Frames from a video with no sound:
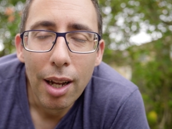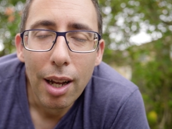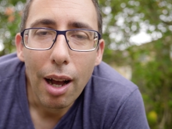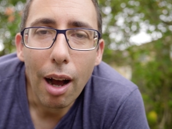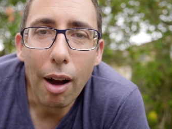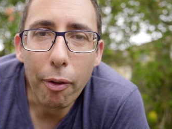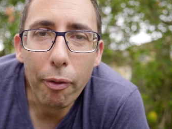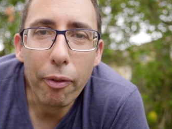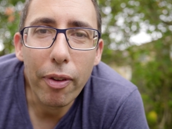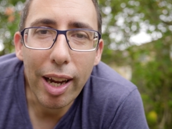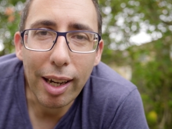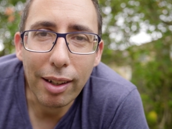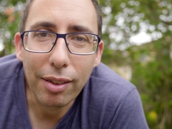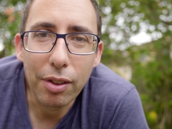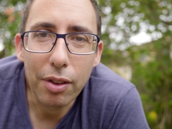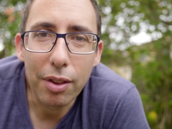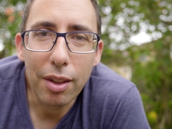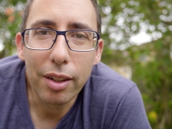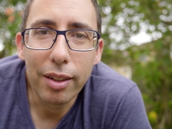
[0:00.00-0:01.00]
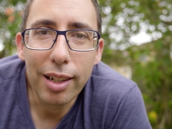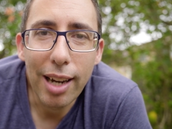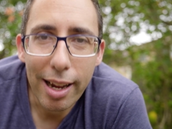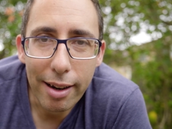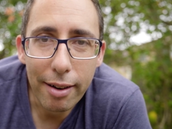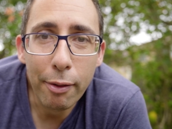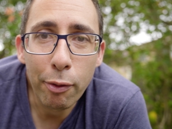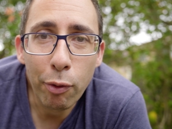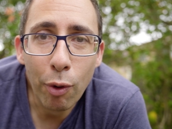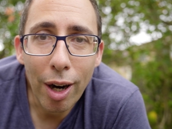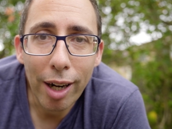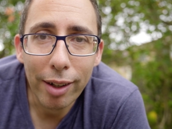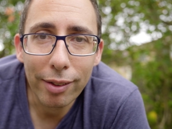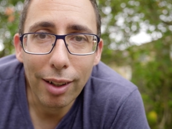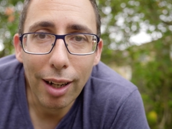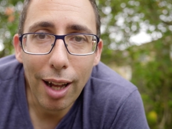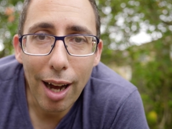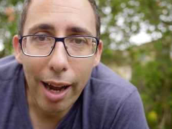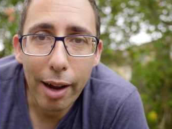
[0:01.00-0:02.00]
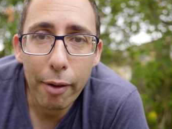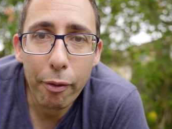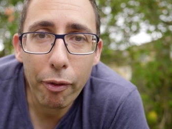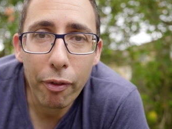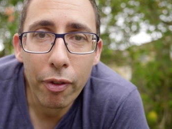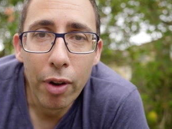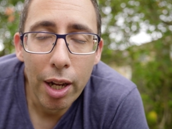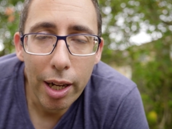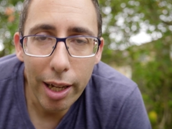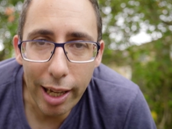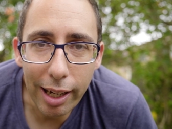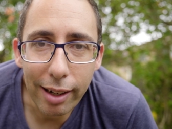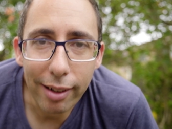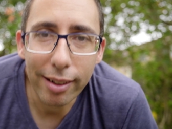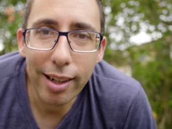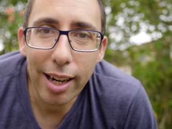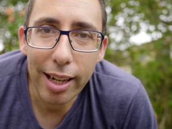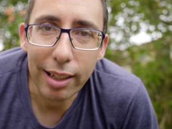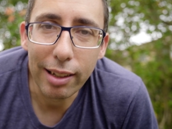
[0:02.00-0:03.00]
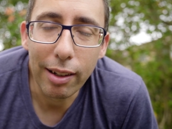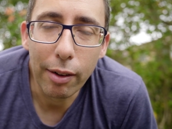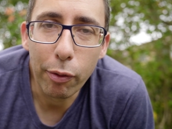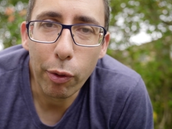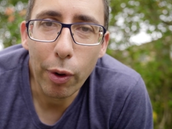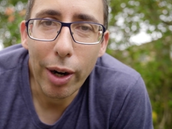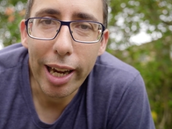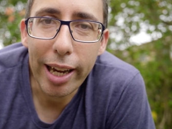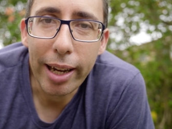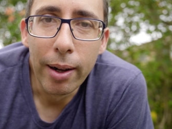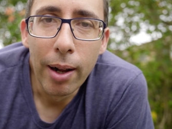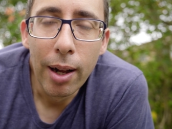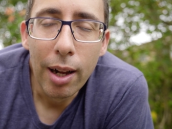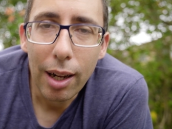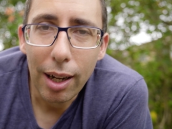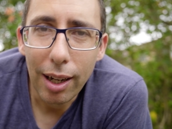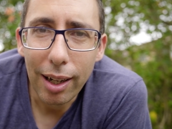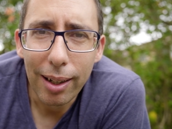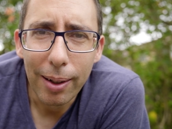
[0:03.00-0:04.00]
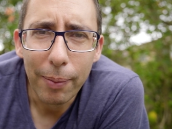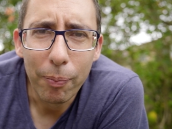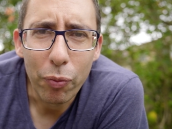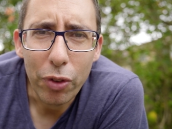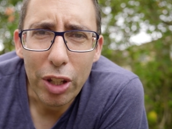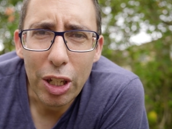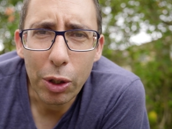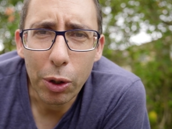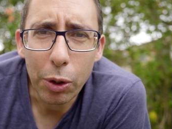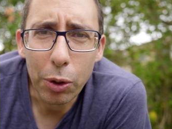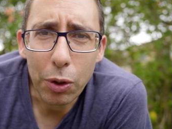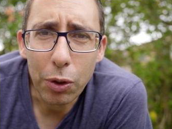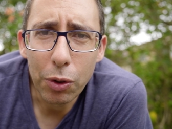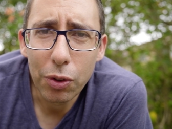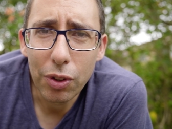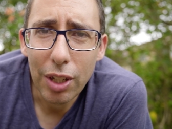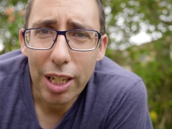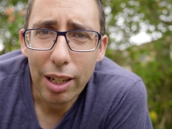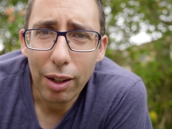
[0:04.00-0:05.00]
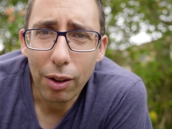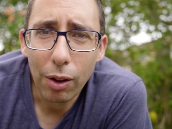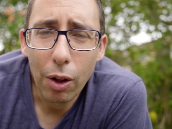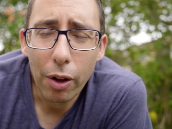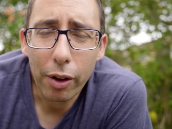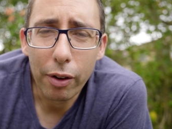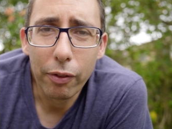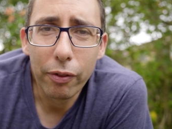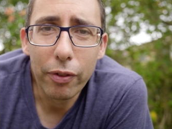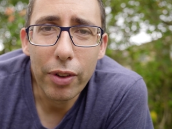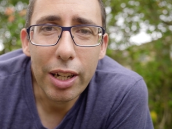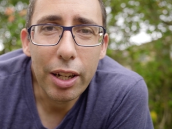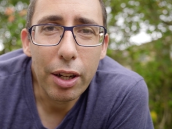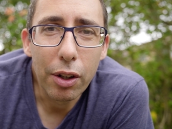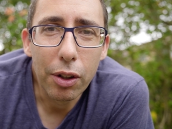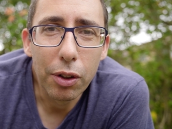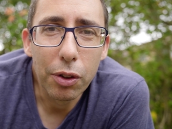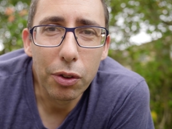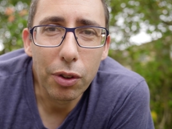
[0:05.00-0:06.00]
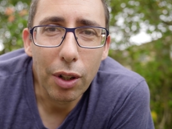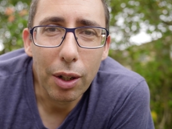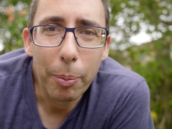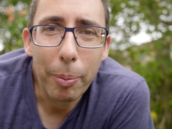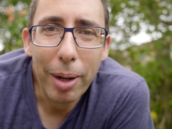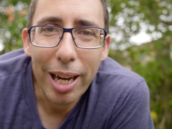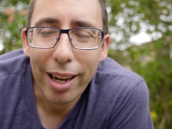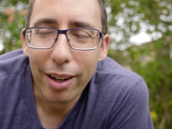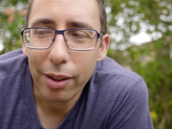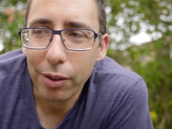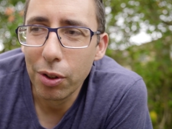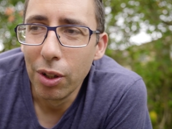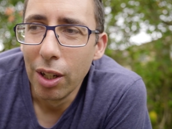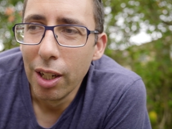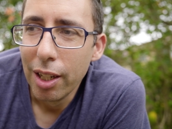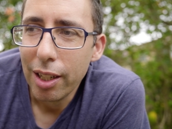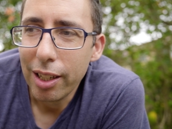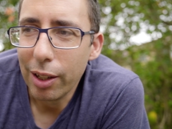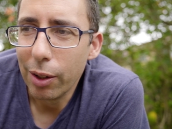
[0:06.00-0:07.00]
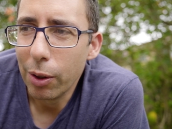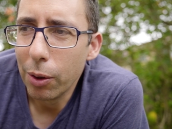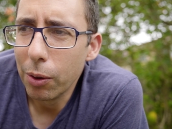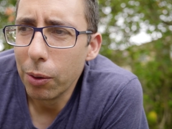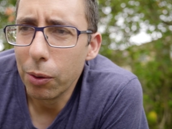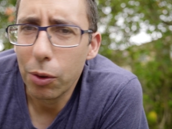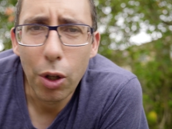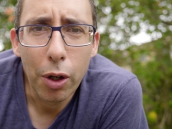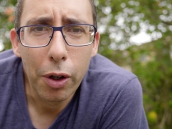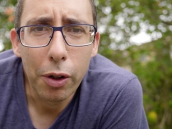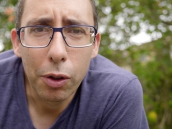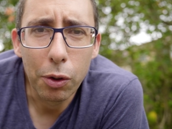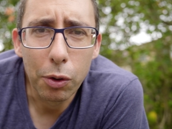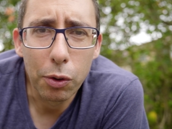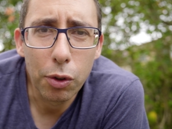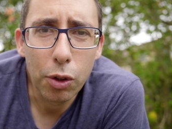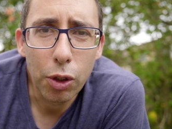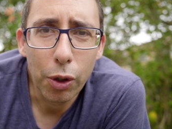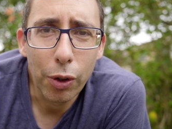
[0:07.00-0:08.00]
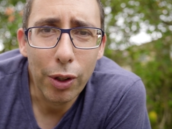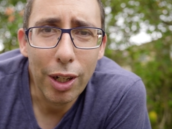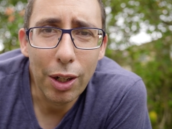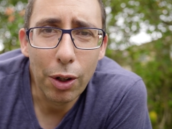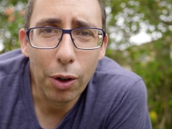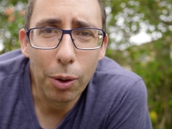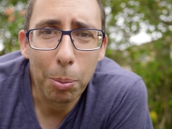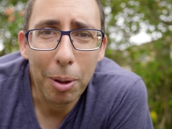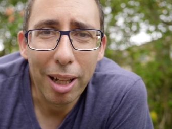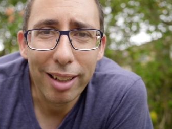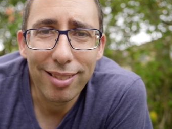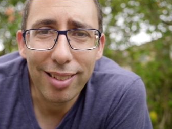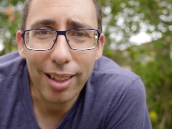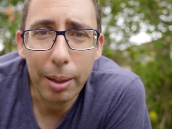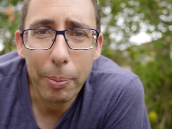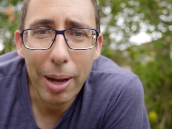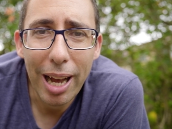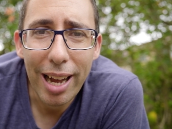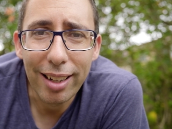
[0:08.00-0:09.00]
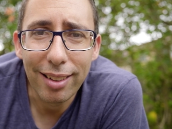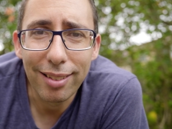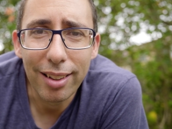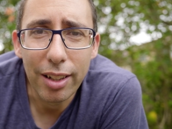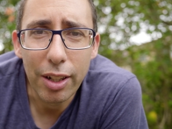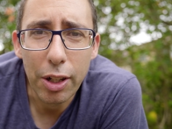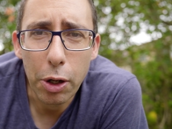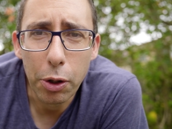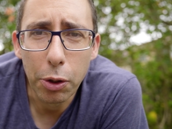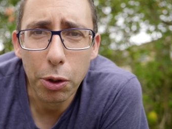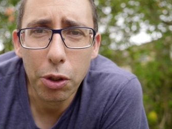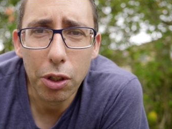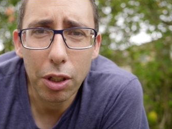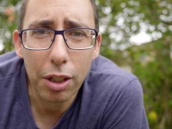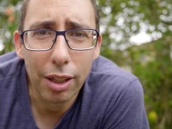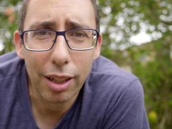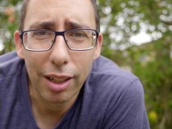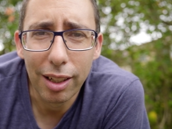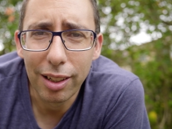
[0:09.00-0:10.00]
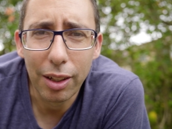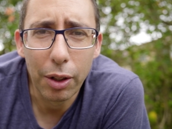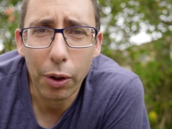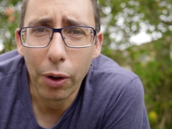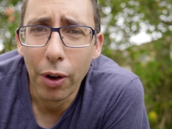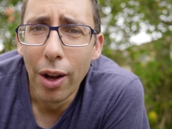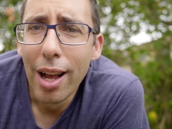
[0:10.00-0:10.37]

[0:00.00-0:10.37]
affect the native wildlife in a negative way. You know, you see a lot of videos about, you know, turtles choking on plastic bags in the ocean, and, you know,